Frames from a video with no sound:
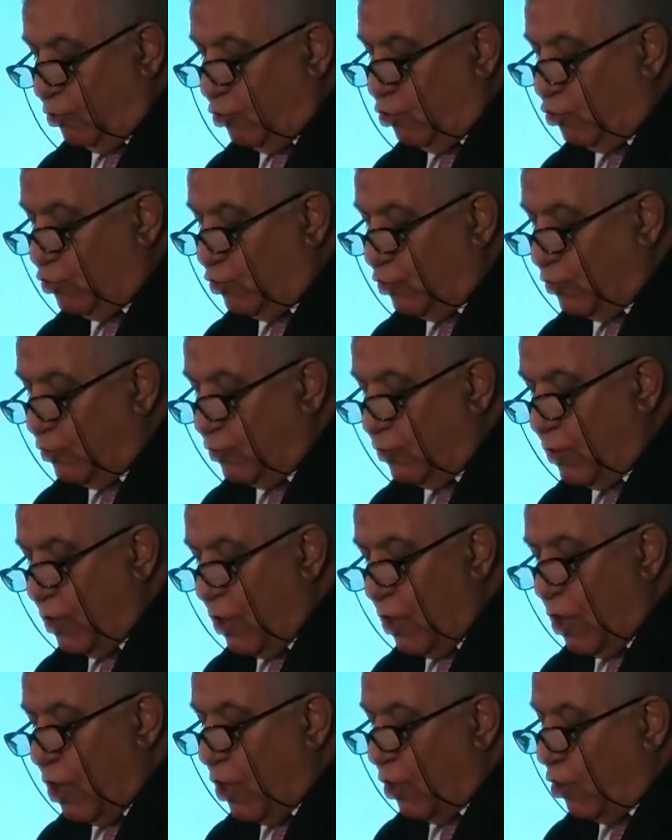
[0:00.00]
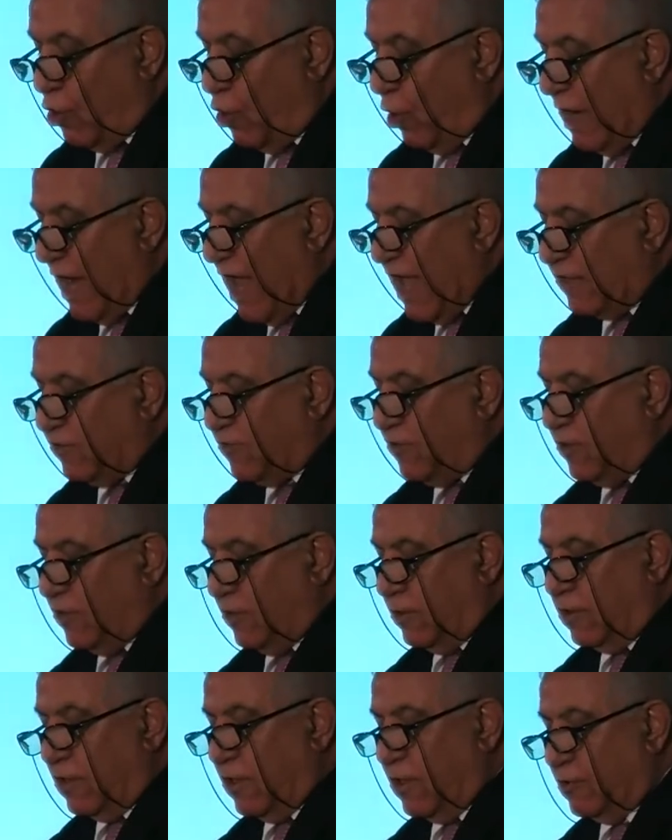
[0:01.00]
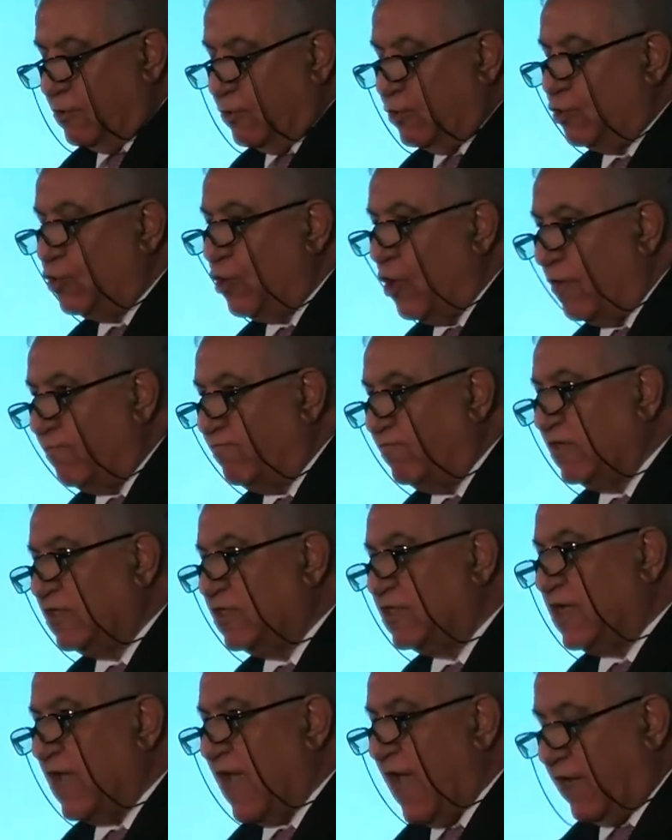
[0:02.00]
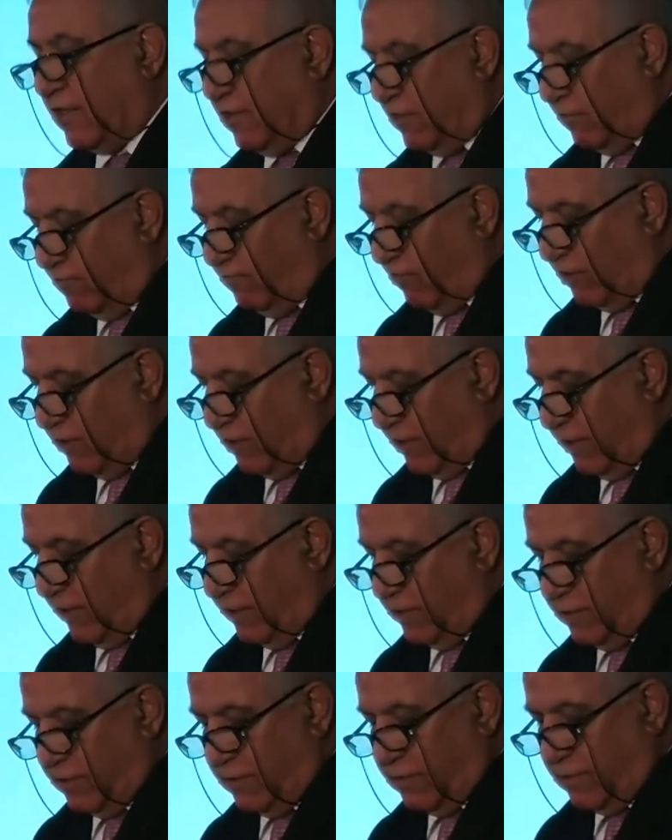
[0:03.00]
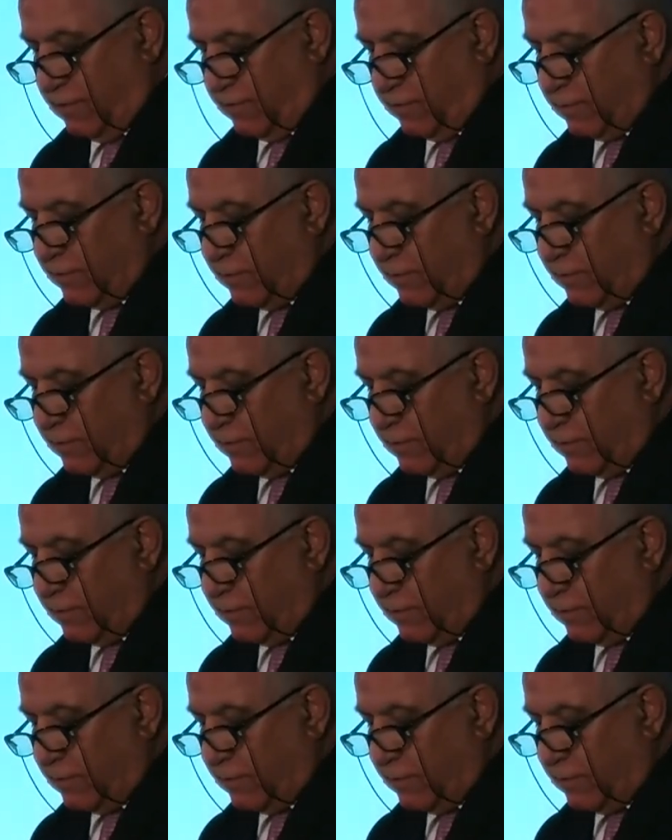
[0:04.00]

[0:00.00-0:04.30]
through collateral service activities.